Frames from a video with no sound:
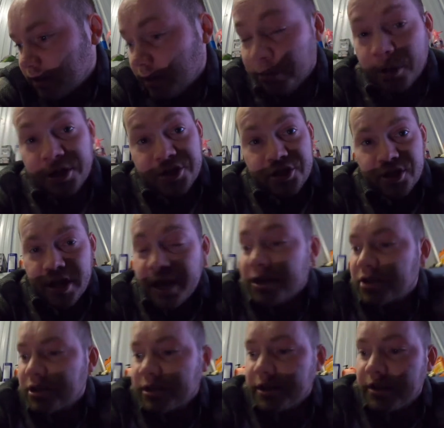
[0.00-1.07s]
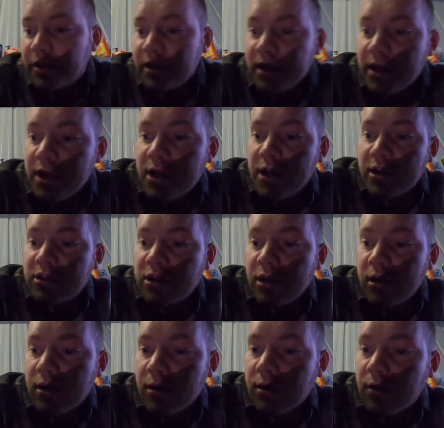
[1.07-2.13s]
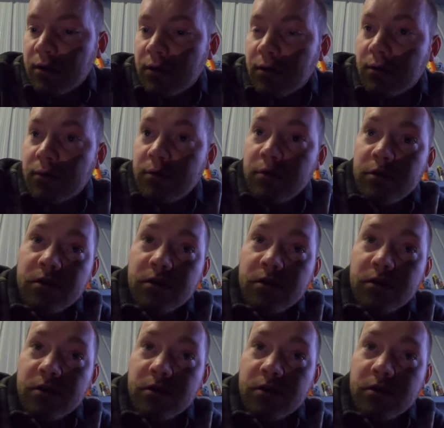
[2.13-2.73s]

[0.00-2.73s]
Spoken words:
a bunch actually. So